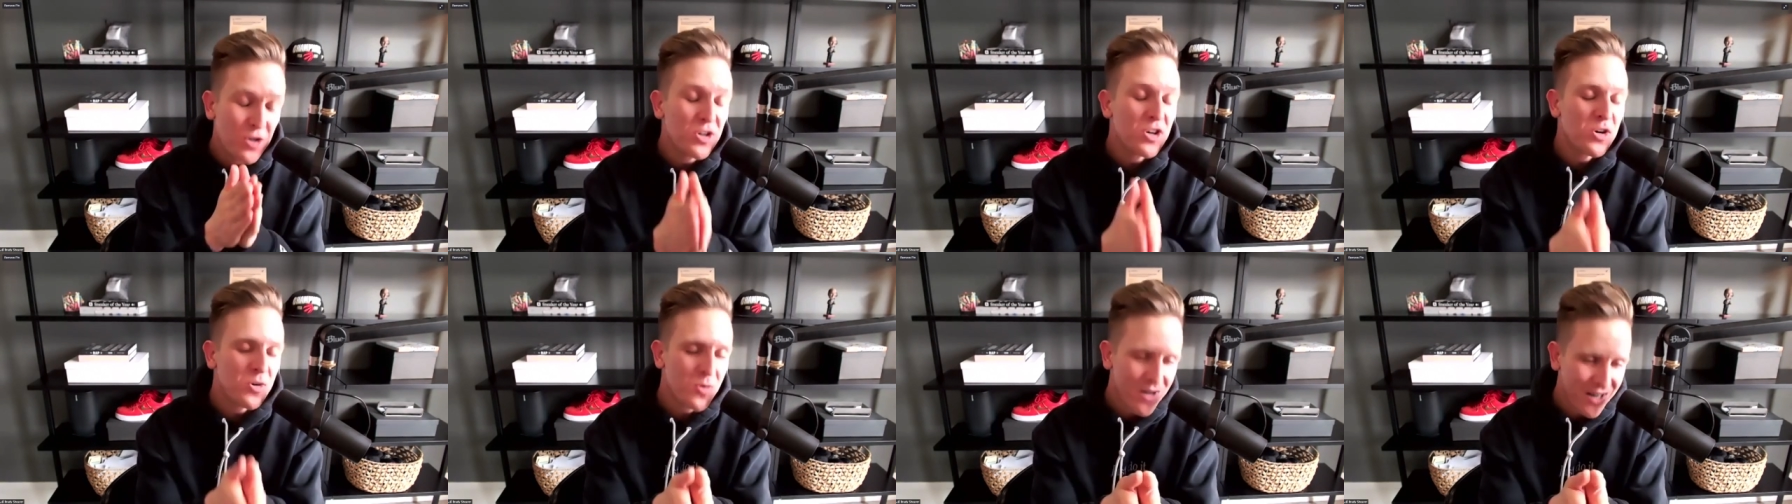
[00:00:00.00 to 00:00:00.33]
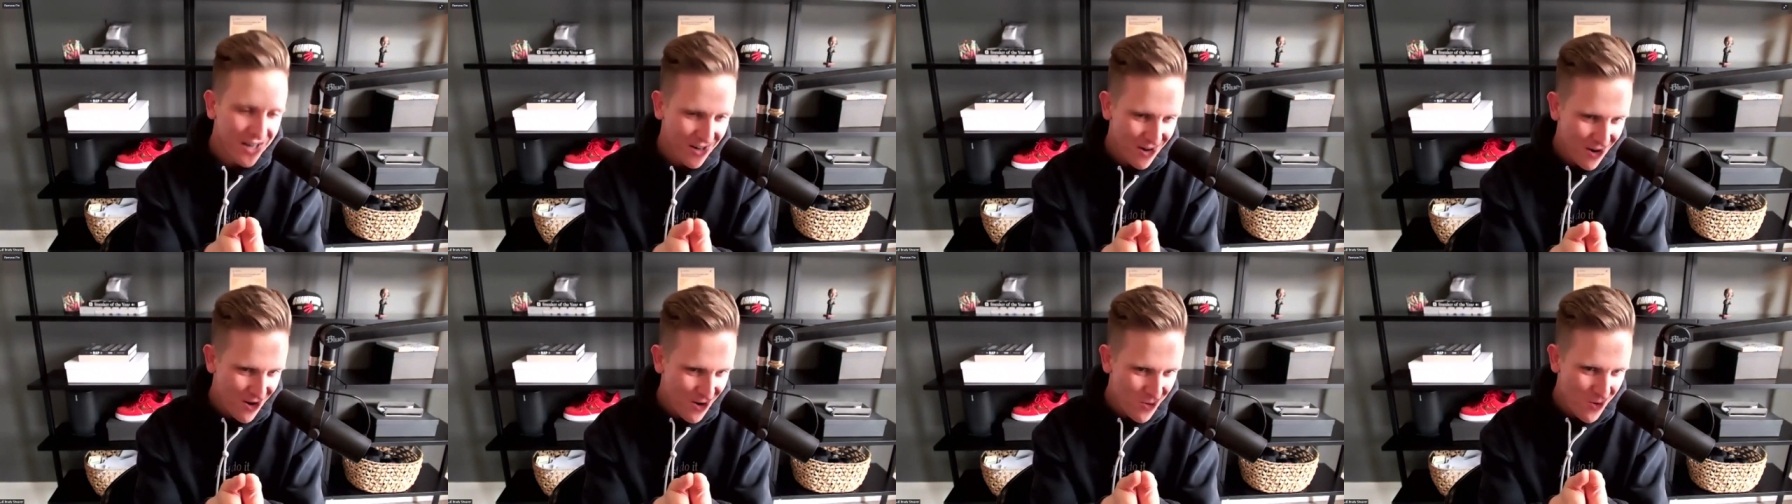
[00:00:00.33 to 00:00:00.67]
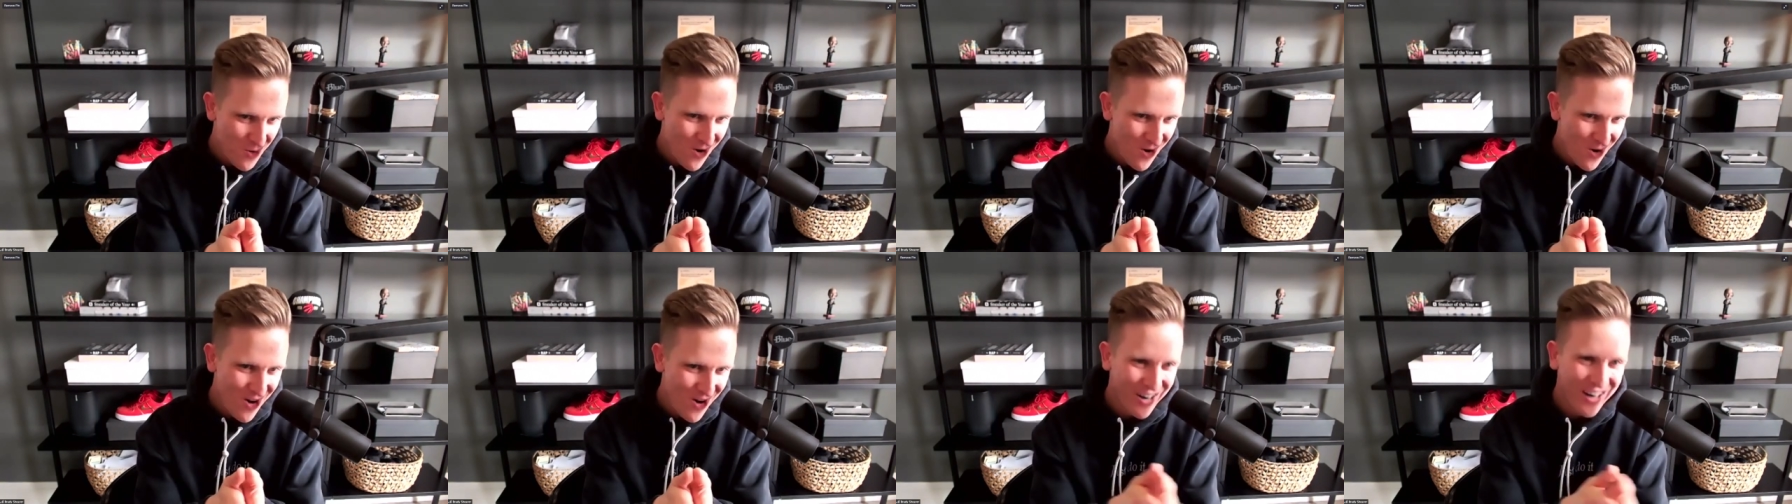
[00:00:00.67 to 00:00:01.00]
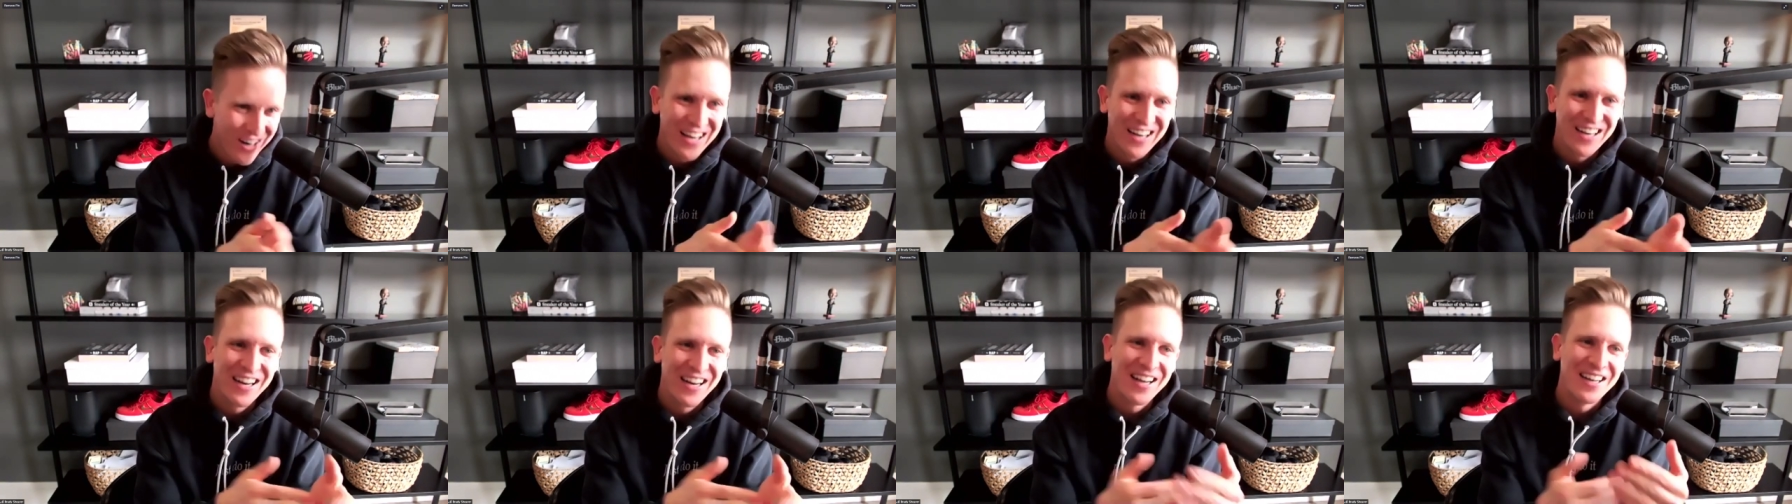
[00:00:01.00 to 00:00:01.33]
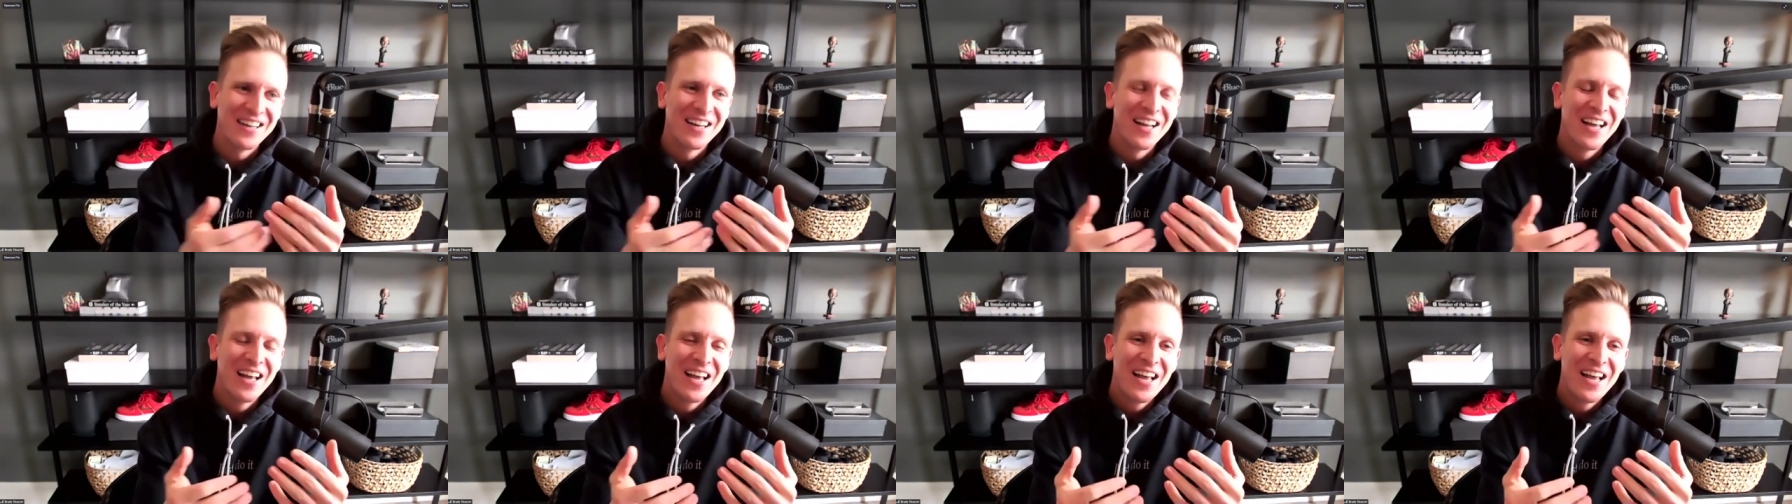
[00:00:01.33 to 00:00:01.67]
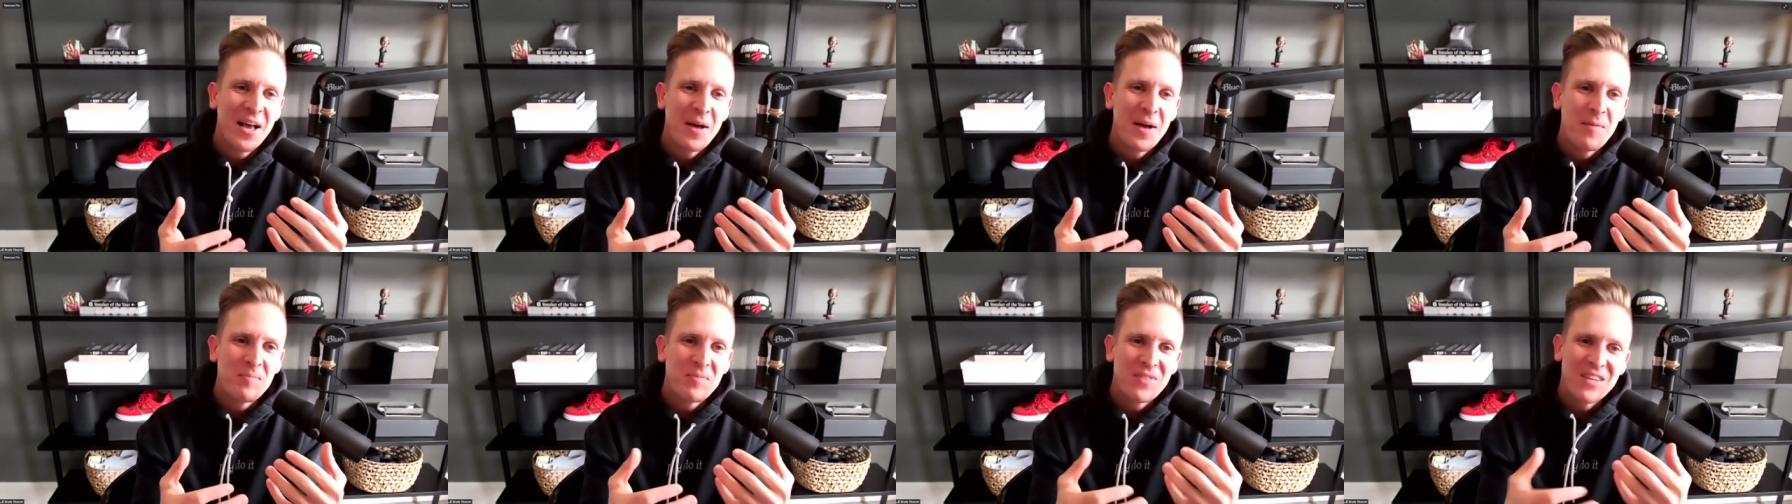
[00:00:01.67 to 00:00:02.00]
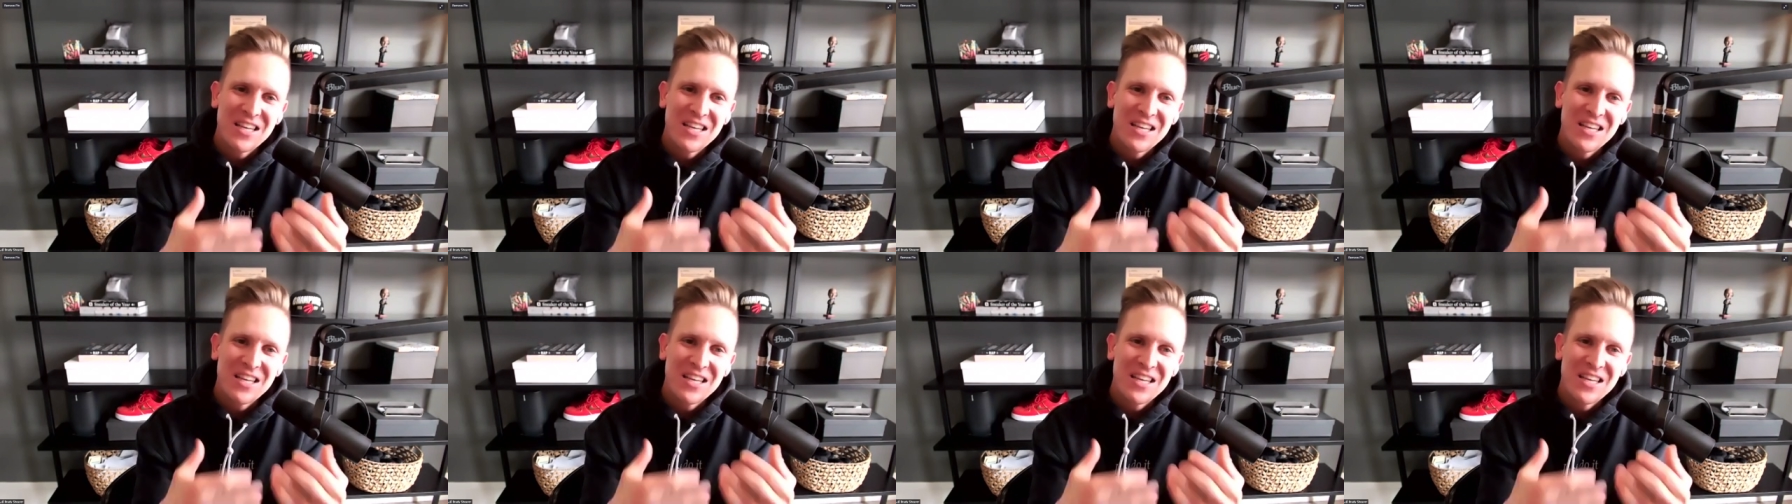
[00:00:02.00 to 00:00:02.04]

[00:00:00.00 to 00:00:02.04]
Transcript: doing it all wrong and then yeah.